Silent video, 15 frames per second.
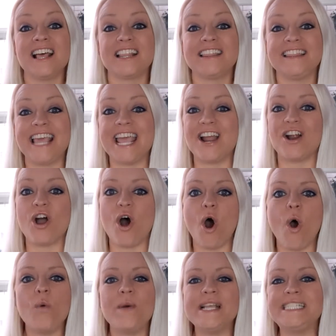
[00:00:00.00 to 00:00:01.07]
they are
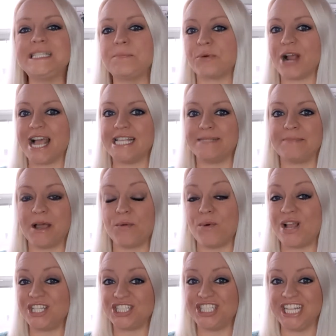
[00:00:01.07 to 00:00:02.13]
always surprised by
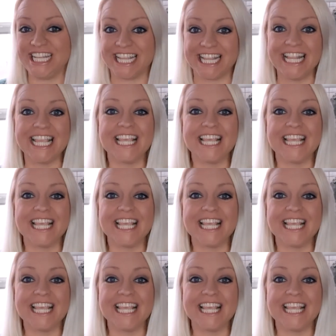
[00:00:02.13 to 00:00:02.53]
what she